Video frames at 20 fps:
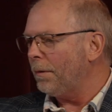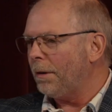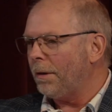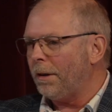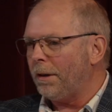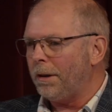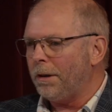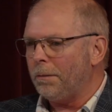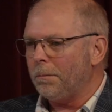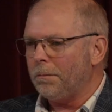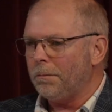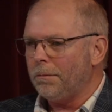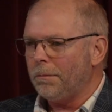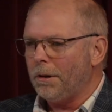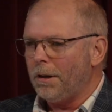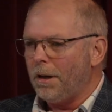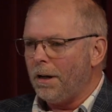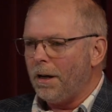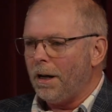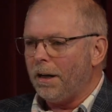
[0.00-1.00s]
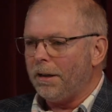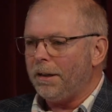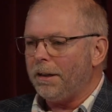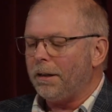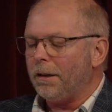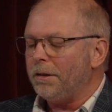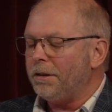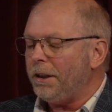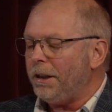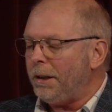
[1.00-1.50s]
Um, I think
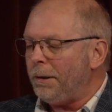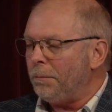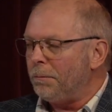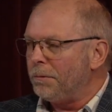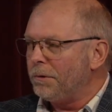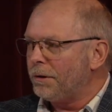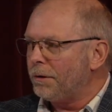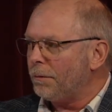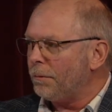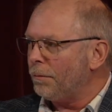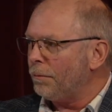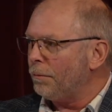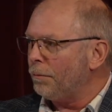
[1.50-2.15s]
our teams